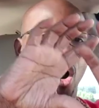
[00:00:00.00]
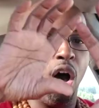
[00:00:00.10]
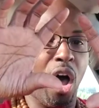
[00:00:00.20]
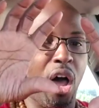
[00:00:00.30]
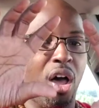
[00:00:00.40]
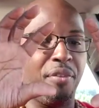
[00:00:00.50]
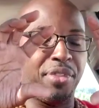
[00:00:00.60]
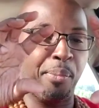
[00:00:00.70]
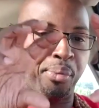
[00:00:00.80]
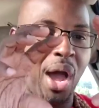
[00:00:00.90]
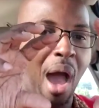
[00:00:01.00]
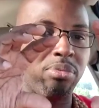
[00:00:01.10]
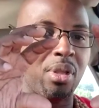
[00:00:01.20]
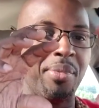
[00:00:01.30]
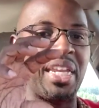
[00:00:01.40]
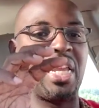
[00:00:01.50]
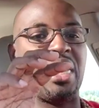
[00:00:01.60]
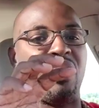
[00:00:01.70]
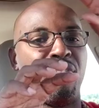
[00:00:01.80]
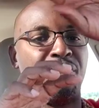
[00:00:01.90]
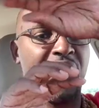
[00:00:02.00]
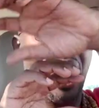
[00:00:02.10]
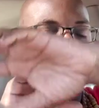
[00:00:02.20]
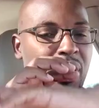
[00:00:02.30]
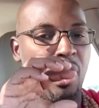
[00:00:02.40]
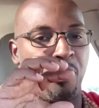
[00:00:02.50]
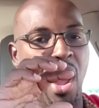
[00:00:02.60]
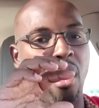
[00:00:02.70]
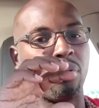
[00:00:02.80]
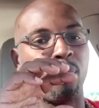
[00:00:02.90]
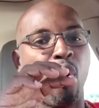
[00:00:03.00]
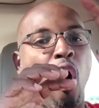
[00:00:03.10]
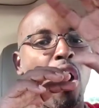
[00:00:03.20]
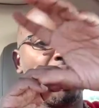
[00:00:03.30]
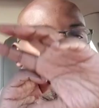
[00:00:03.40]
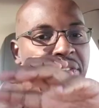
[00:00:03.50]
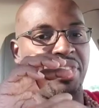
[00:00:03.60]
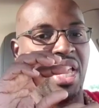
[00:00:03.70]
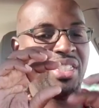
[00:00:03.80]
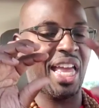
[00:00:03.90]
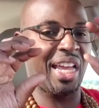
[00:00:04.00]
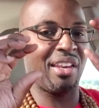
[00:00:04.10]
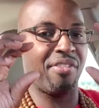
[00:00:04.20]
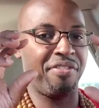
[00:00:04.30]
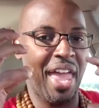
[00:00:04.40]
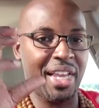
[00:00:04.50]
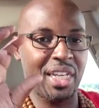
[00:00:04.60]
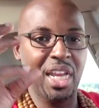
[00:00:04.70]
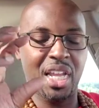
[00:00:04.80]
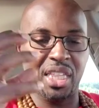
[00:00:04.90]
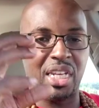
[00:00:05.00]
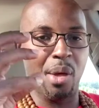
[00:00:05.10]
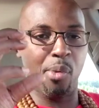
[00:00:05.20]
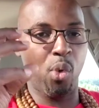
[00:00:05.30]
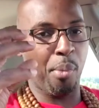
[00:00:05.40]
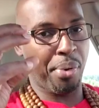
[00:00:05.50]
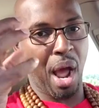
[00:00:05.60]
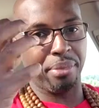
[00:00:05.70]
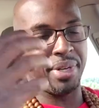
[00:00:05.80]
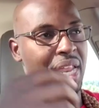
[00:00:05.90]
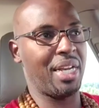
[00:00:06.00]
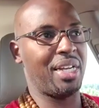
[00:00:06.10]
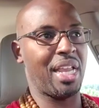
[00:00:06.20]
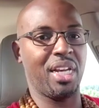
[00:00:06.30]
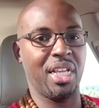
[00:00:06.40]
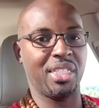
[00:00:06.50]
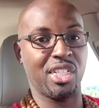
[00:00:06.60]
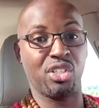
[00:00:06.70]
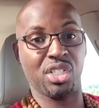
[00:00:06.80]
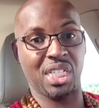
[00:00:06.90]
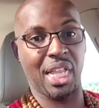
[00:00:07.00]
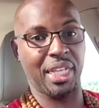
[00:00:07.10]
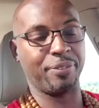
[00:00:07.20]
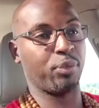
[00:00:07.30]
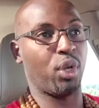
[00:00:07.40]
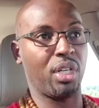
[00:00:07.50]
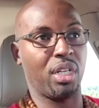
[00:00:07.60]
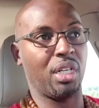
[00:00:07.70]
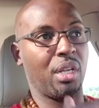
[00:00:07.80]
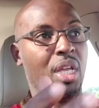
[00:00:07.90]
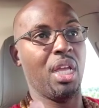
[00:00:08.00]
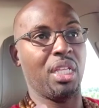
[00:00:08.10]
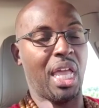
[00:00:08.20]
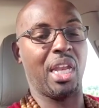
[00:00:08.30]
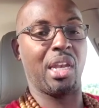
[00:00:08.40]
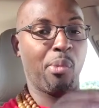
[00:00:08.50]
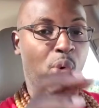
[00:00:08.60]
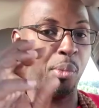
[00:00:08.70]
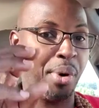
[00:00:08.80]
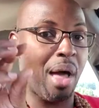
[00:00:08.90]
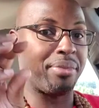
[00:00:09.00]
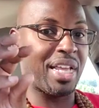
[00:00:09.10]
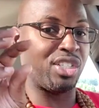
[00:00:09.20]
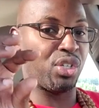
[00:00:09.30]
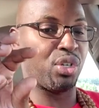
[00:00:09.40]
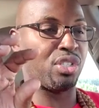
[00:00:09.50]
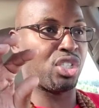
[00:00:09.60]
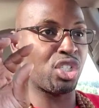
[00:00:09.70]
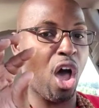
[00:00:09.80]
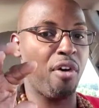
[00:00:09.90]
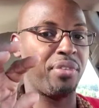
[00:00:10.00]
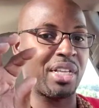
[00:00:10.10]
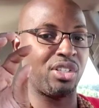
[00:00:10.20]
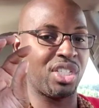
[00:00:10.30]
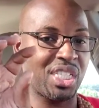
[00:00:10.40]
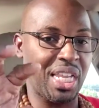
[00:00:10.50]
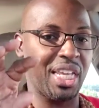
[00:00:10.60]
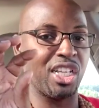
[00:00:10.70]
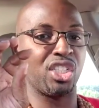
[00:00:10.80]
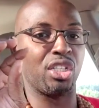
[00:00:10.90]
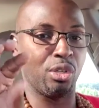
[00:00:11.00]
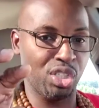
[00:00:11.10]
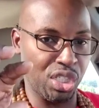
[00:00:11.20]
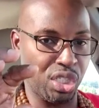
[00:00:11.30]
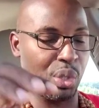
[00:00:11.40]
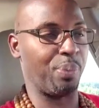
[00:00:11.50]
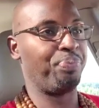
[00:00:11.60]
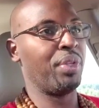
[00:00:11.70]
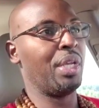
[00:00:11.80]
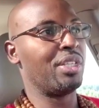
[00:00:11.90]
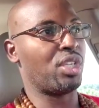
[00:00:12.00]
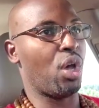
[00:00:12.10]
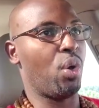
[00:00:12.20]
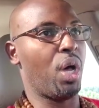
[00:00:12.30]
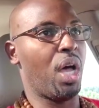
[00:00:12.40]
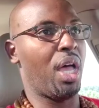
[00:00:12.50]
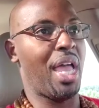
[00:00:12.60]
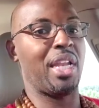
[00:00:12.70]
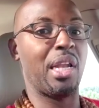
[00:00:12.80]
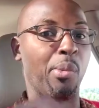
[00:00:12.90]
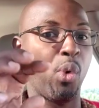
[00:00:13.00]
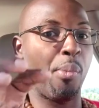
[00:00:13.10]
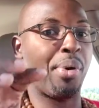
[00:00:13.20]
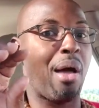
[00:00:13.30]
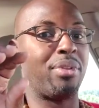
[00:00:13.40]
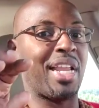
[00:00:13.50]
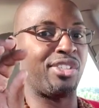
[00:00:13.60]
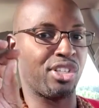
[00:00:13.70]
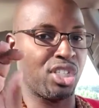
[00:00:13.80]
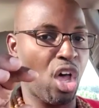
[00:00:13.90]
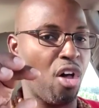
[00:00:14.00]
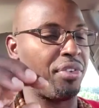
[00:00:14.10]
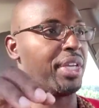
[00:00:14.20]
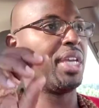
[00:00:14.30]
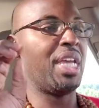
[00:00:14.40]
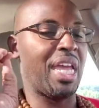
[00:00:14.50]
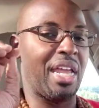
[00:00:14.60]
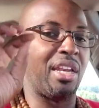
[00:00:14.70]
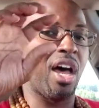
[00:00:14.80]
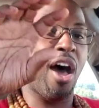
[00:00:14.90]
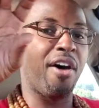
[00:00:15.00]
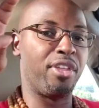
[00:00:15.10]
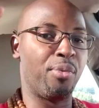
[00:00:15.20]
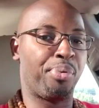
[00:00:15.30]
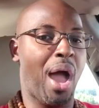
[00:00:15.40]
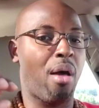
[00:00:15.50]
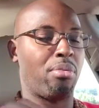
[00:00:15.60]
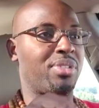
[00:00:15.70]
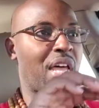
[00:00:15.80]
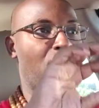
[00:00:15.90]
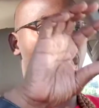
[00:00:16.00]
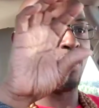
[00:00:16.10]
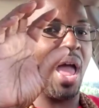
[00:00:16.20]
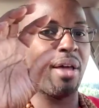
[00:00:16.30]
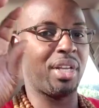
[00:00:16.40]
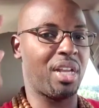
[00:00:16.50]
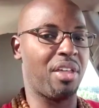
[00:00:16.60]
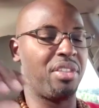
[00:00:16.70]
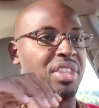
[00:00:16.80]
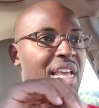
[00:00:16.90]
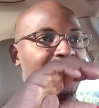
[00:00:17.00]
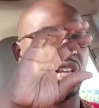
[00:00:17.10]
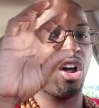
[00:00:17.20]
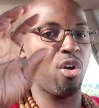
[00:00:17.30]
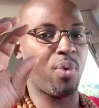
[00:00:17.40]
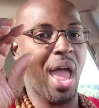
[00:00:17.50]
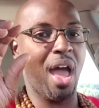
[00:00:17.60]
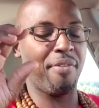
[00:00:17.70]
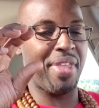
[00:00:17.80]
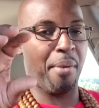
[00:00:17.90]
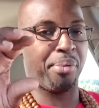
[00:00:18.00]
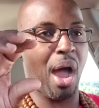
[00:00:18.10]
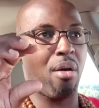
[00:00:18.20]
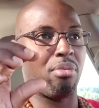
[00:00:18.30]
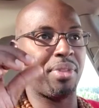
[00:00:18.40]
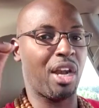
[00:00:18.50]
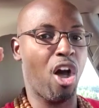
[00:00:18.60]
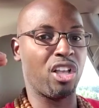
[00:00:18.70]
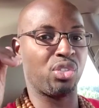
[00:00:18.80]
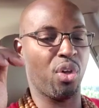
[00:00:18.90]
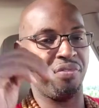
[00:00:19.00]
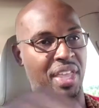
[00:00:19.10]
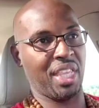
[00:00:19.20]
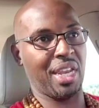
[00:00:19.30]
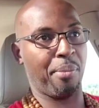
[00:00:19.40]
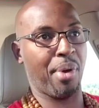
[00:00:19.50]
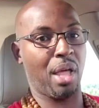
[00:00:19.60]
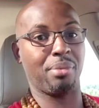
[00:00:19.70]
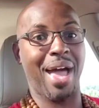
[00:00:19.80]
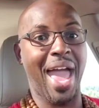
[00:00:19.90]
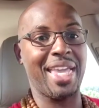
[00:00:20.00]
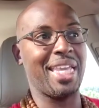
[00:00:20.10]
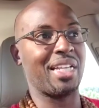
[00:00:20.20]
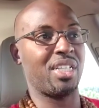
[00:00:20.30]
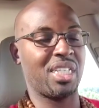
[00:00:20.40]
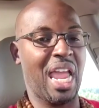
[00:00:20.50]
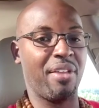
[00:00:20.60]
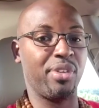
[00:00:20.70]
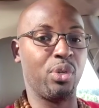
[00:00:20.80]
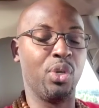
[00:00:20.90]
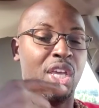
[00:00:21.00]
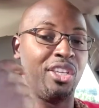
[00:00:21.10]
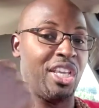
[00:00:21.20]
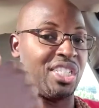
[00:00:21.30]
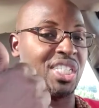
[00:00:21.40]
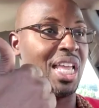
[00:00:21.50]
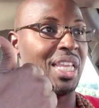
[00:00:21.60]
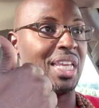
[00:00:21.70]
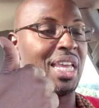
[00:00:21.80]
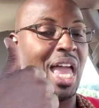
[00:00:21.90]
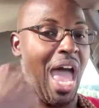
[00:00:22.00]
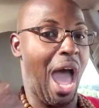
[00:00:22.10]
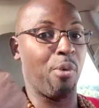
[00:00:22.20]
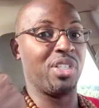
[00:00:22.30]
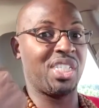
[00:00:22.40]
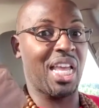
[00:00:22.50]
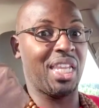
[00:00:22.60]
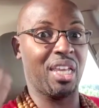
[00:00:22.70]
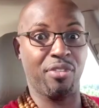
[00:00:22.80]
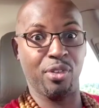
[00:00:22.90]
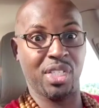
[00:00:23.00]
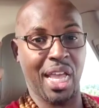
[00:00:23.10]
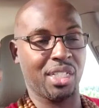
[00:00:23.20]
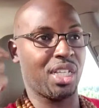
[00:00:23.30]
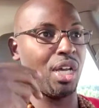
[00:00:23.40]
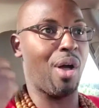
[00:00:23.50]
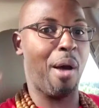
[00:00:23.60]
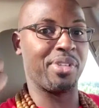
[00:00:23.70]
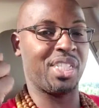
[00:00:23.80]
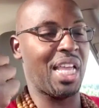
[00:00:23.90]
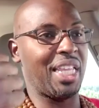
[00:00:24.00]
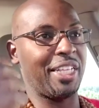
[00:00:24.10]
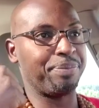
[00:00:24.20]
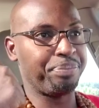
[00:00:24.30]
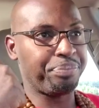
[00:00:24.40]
the problem, and then the family of problem, or all the other things that can affect the number one problem that it is that you're selling, or the number one problem that you're selling a solution to. So and the number one problem that you're solving, and the other problems that are around it, the other things that are around that problem that are also affecting that problem. I.e., I just gave you, I was selling a few seconds ago, I was selling